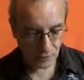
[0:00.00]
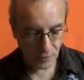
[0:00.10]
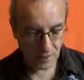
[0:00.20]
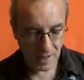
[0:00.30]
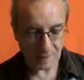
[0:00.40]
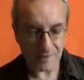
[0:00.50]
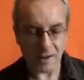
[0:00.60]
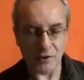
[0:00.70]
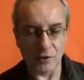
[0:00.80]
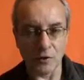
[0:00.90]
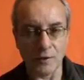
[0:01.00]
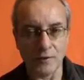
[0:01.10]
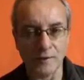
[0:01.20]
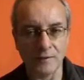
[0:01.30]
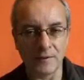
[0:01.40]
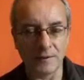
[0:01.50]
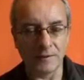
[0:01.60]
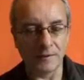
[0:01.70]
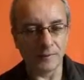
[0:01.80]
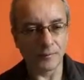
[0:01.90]
You can get attached to all these
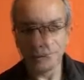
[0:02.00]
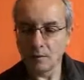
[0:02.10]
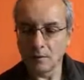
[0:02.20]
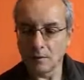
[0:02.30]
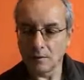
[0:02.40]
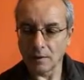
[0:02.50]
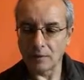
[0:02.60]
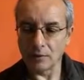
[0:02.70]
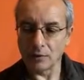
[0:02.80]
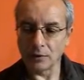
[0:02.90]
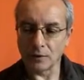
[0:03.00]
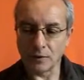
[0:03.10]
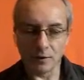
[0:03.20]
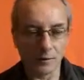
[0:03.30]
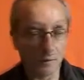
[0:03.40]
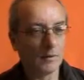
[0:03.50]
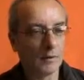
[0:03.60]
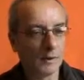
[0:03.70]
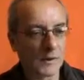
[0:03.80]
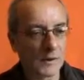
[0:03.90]
things. If you're
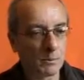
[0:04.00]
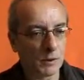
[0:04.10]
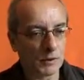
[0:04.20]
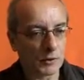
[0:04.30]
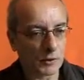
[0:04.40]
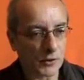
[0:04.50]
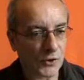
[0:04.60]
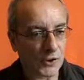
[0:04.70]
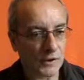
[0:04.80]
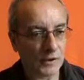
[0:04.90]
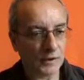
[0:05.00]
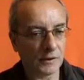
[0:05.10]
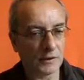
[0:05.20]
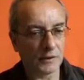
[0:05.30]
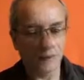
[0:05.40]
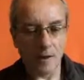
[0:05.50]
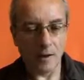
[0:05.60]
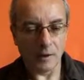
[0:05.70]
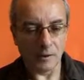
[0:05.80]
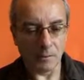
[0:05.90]
a spiritual seeker,
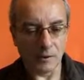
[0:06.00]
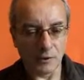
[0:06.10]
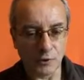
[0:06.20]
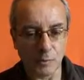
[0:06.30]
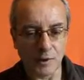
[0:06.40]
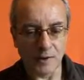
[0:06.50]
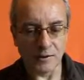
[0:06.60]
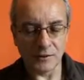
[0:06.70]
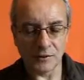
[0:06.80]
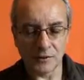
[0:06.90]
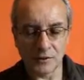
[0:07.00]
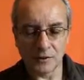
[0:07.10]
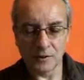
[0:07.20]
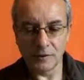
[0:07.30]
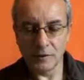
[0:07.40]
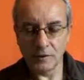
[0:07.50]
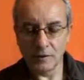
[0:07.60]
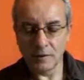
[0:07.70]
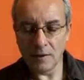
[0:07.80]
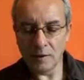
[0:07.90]
a spiritual practitioner,
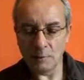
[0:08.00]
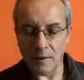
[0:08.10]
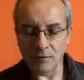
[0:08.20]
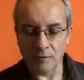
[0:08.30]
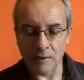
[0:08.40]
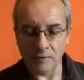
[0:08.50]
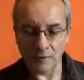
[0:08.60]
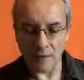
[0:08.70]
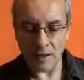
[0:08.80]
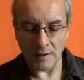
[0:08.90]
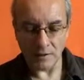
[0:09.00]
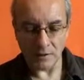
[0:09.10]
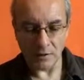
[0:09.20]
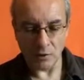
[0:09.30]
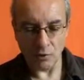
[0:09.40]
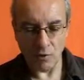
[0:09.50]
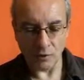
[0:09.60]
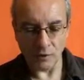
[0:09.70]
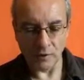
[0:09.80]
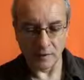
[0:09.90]
then you might find it nice to go
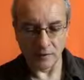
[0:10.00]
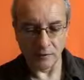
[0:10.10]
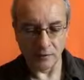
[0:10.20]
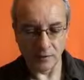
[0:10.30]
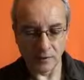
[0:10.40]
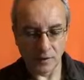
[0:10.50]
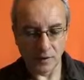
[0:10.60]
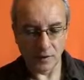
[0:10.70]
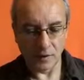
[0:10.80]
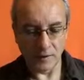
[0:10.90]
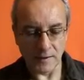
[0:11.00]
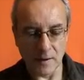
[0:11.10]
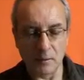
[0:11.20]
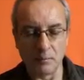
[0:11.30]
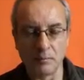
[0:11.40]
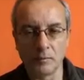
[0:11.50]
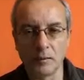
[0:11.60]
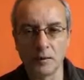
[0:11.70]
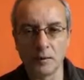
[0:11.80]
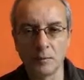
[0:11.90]
off and live in some
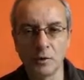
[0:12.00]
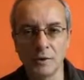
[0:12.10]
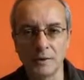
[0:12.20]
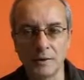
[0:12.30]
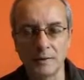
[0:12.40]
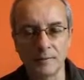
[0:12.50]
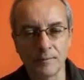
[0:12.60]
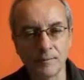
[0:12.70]
community,